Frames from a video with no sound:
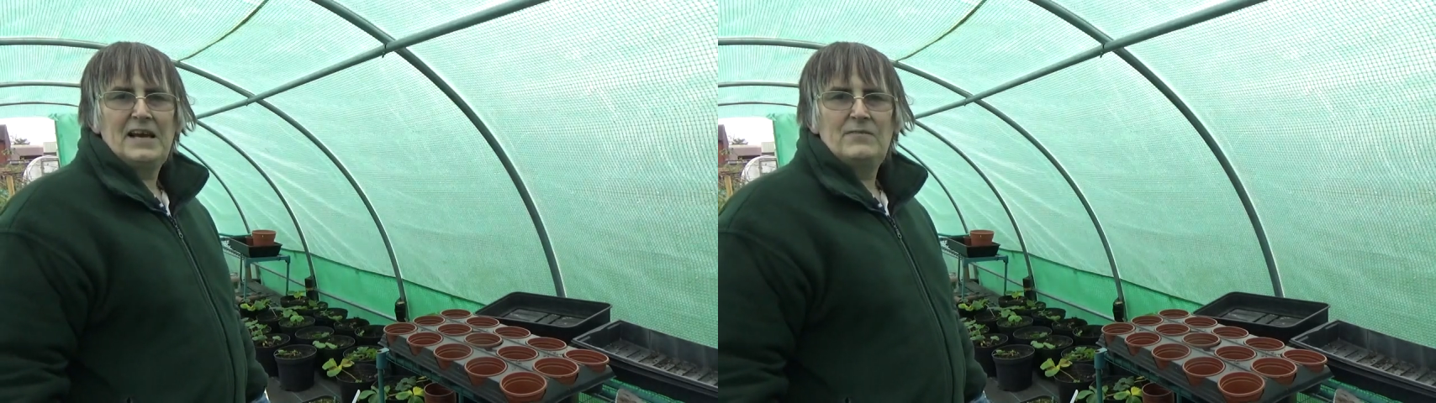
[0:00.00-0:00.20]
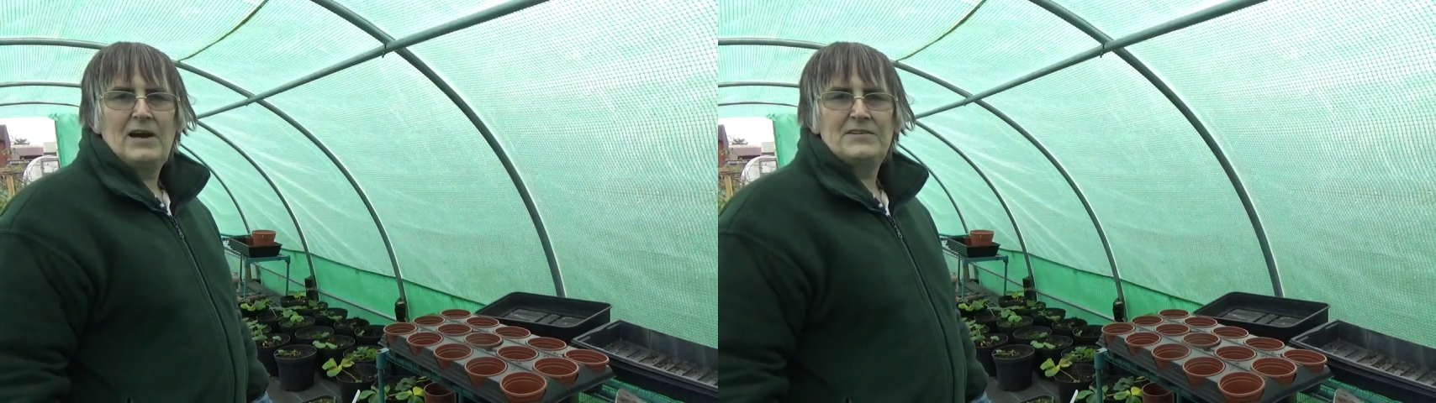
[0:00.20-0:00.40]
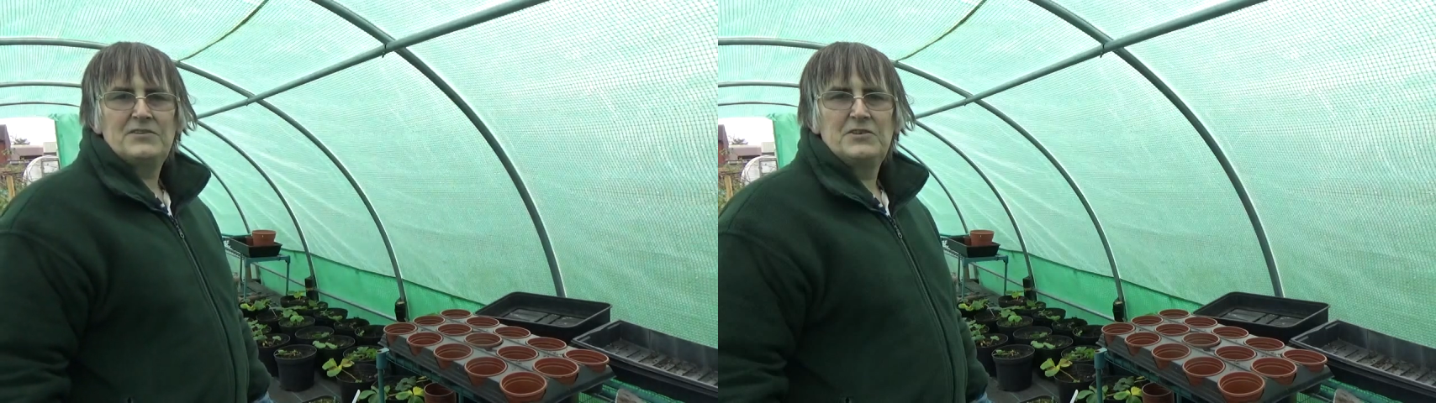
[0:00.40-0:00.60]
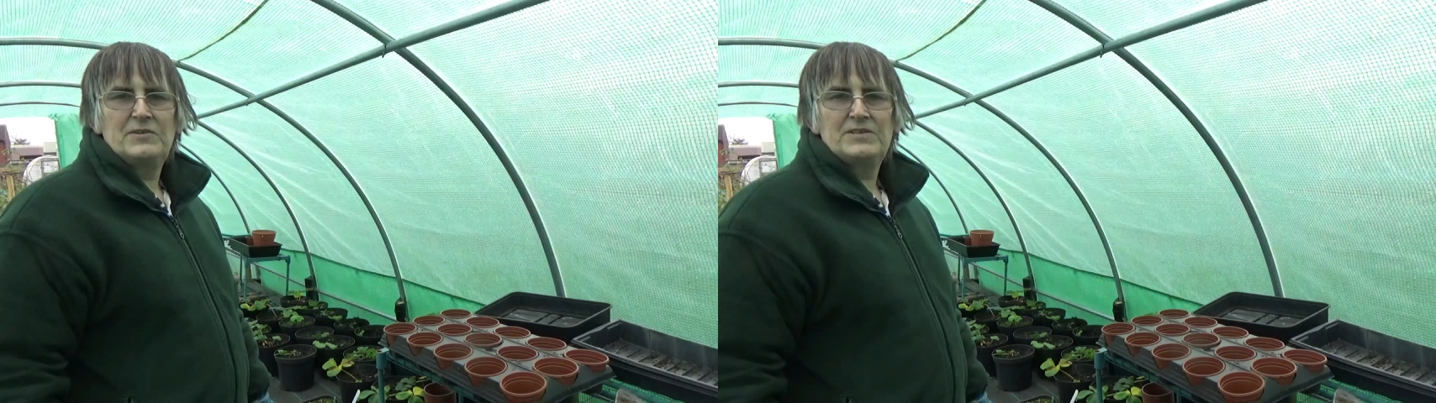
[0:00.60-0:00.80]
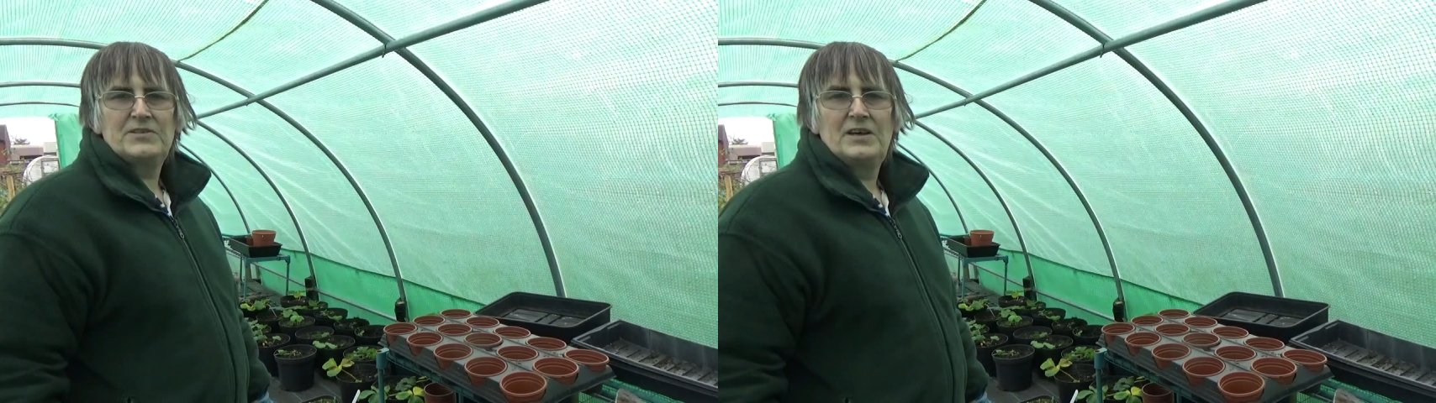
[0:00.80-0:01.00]
get around to
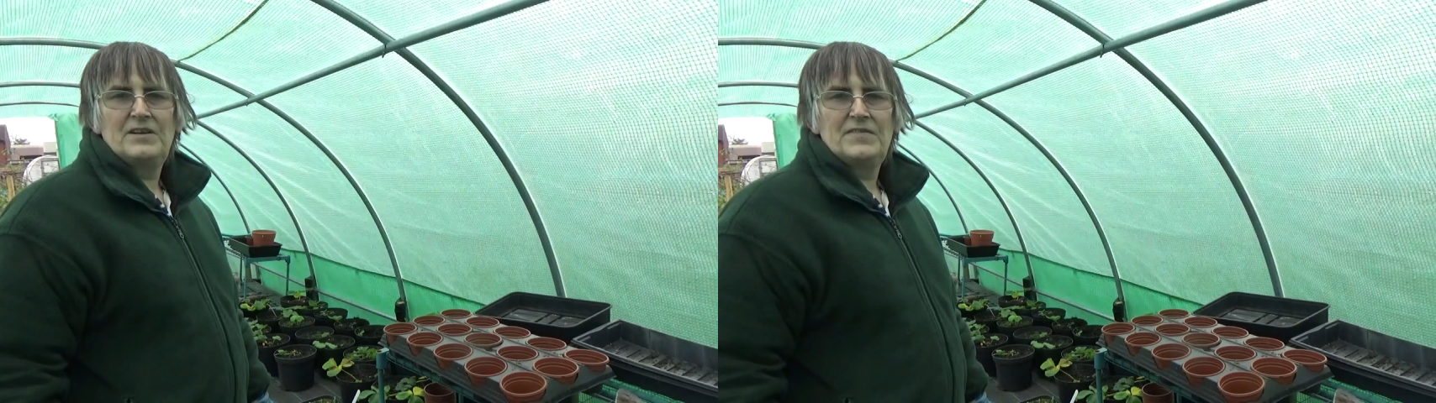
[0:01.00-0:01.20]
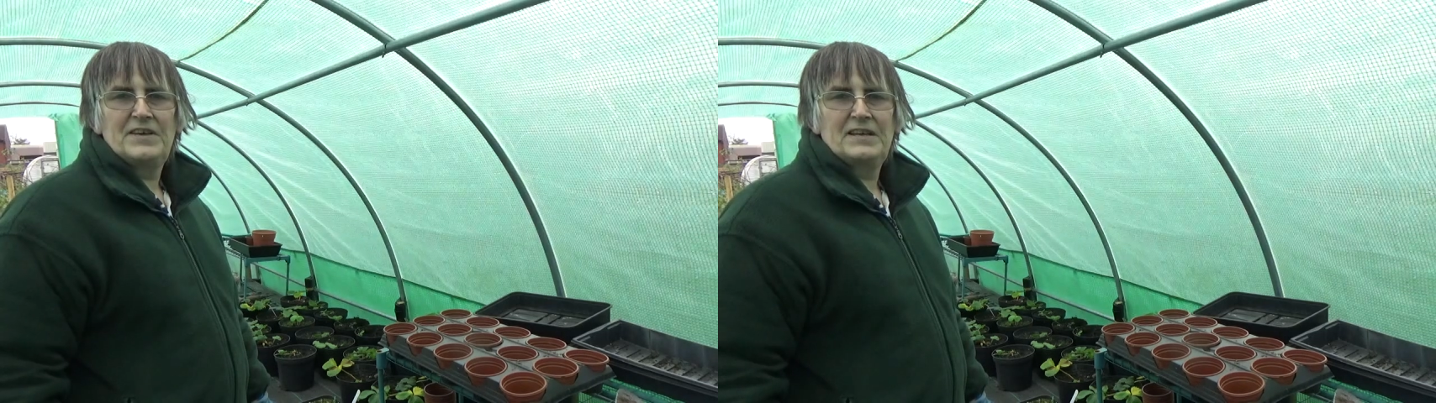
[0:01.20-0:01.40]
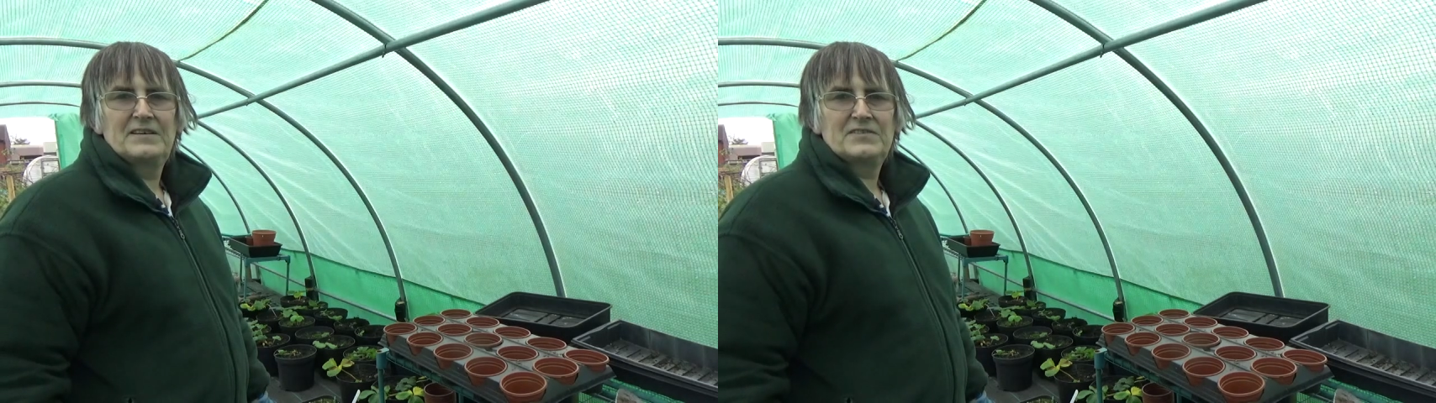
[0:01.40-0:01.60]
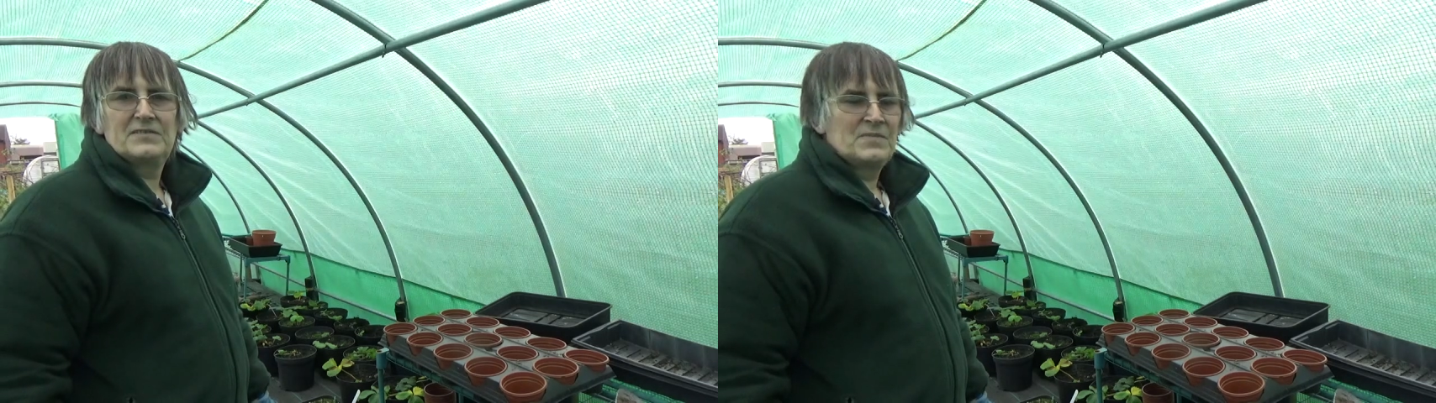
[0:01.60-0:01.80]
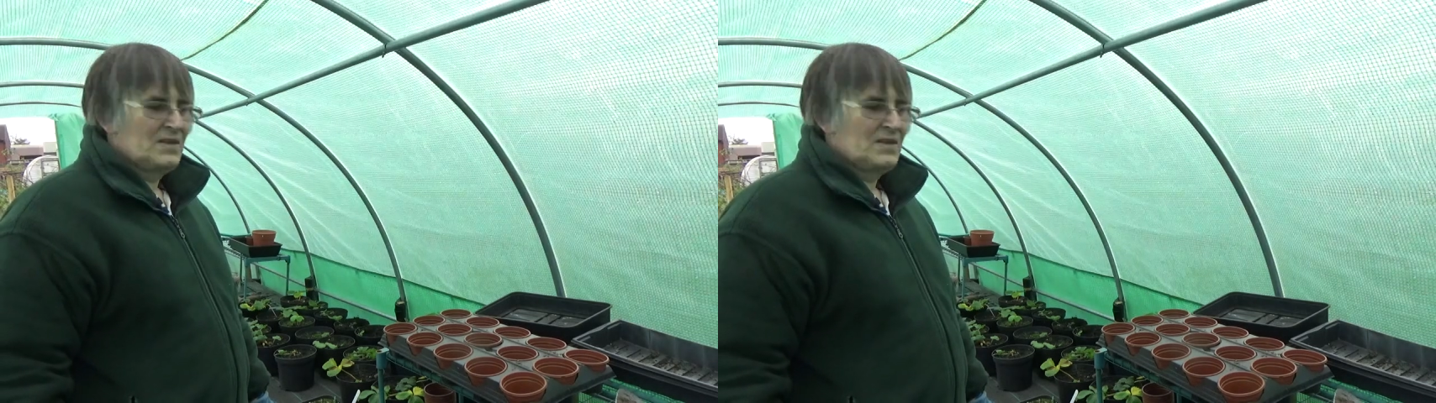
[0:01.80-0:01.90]
doing certain things.